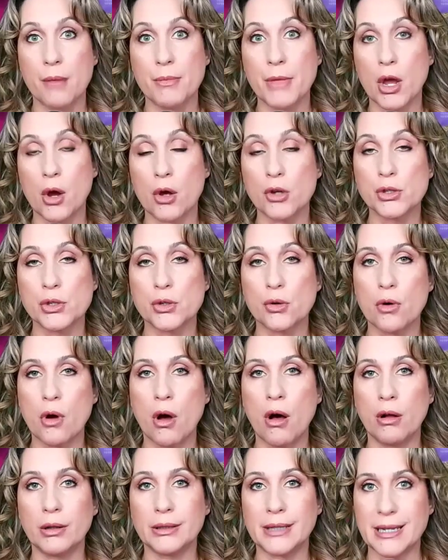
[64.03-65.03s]
They also
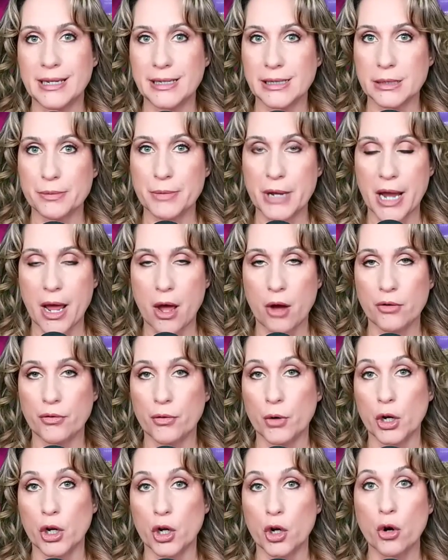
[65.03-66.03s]
called Eastman out
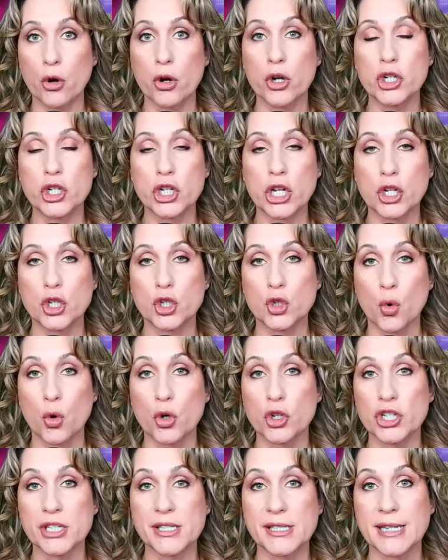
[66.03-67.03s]
for encouraging
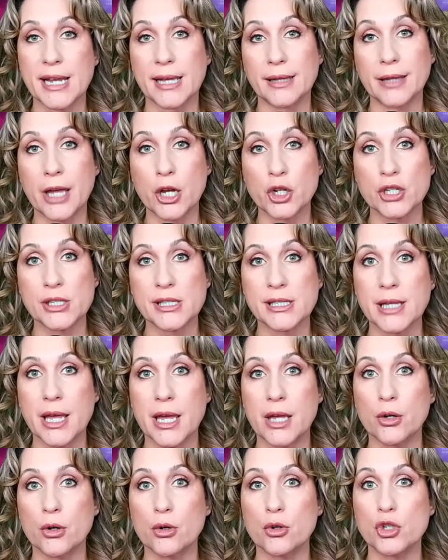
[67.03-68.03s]
Georgia state
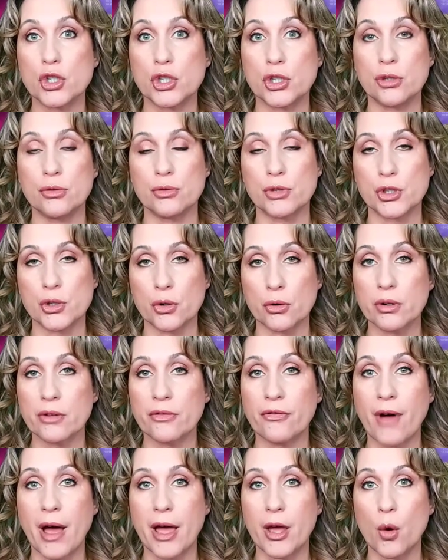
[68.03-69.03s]
legislators to
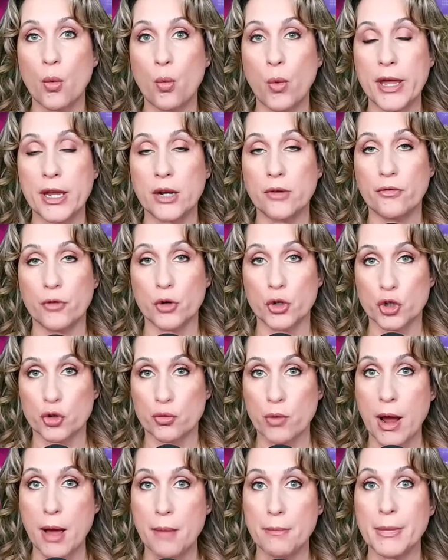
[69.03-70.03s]
certify a win for
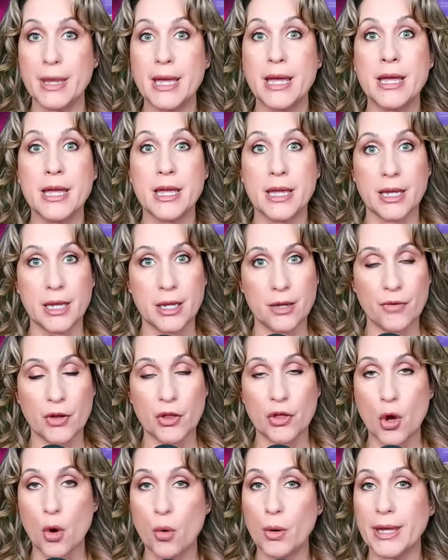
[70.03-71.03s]
Trump,
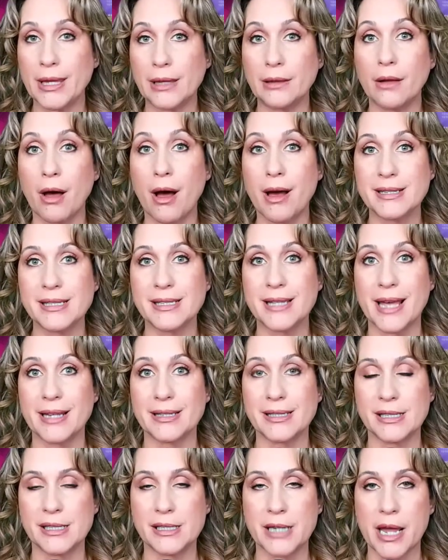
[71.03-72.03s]
even though he lost
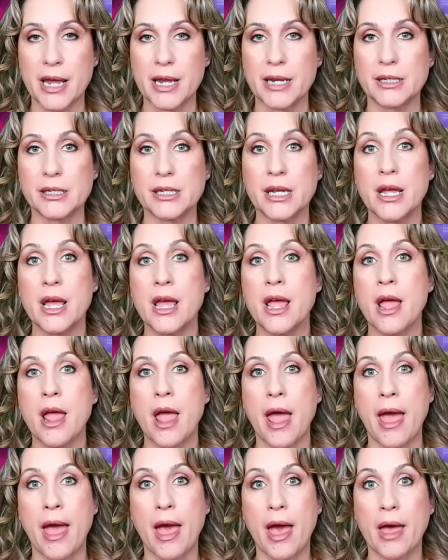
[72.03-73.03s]
that state.
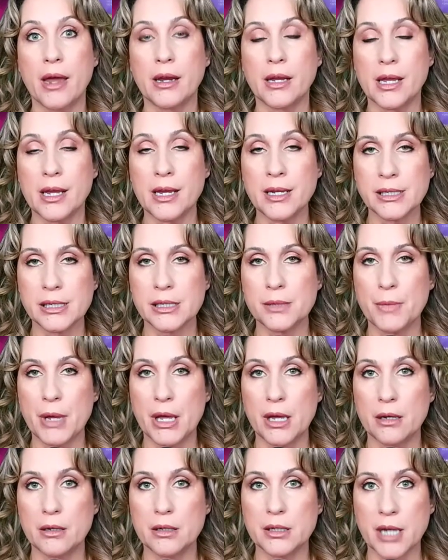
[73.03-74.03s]
And
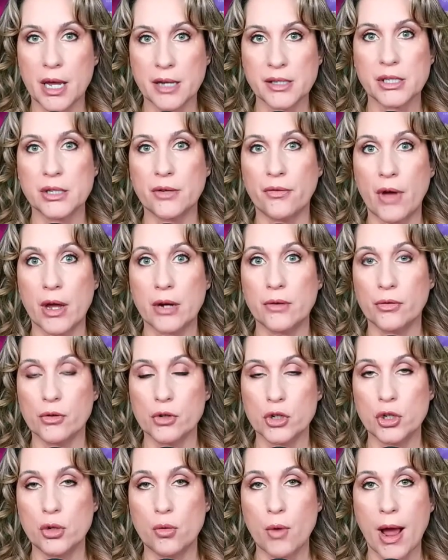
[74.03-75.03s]
Eastman testified
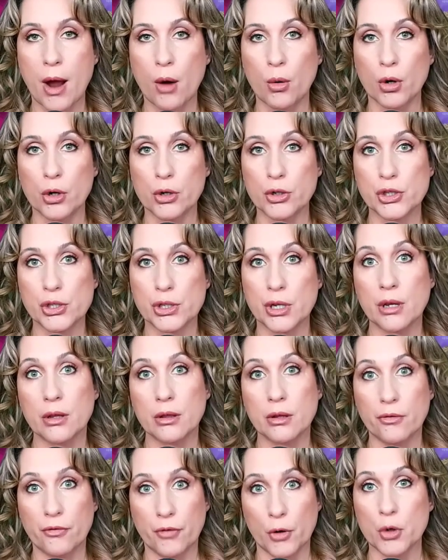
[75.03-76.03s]
for 2 hours
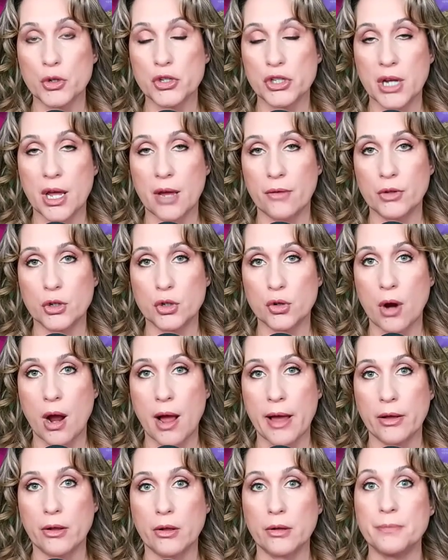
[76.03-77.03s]
in the first day of the
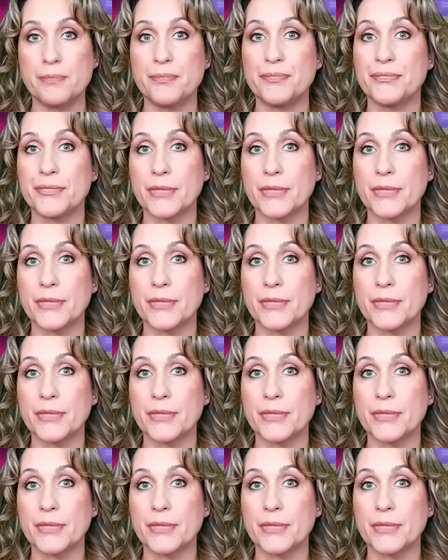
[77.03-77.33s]
trial.